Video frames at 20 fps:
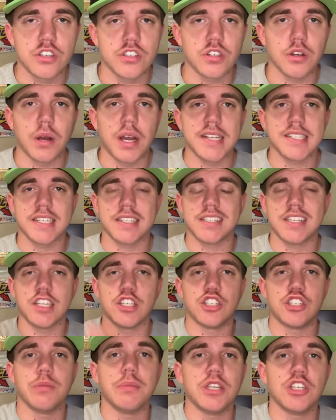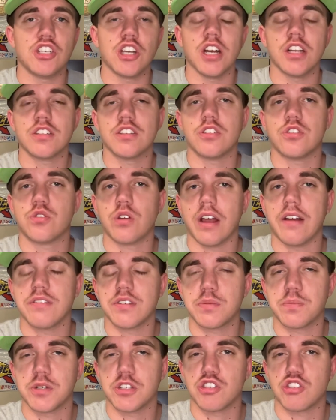So as I said, Jimmie Johnson,
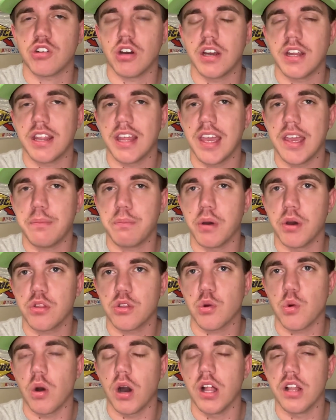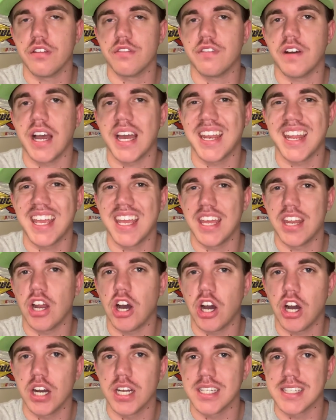Travis Pastrana, they both qualified in
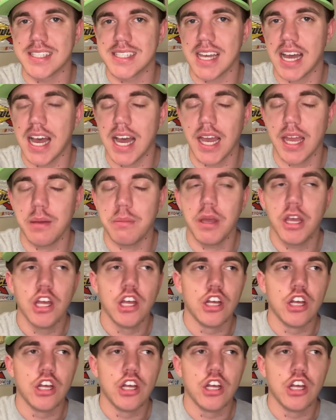on time.